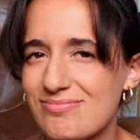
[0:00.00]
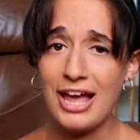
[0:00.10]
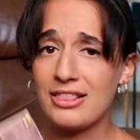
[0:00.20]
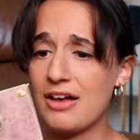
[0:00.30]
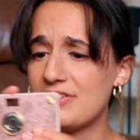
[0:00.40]

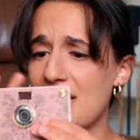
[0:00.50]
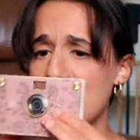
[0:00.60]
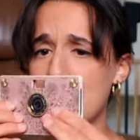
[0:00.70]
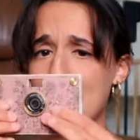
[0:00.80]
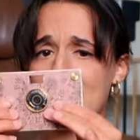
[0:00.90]
I loved
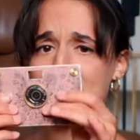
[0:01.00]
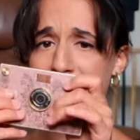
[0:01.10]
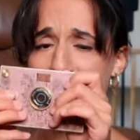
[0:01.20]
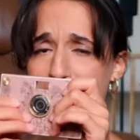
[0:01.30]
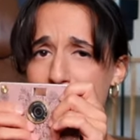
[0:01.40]
having my little
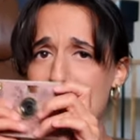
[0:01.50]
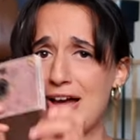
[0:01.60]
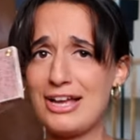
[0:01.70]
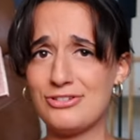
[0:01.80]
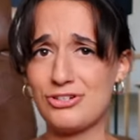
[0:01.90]

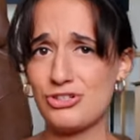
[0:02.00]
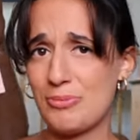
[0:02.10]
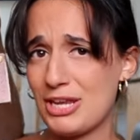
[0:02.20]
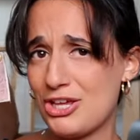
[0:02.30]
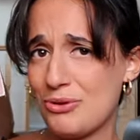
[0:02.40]
camera. I took so
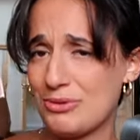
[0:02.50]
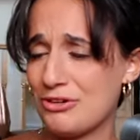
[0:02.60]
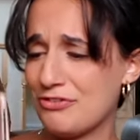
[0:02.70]
many cute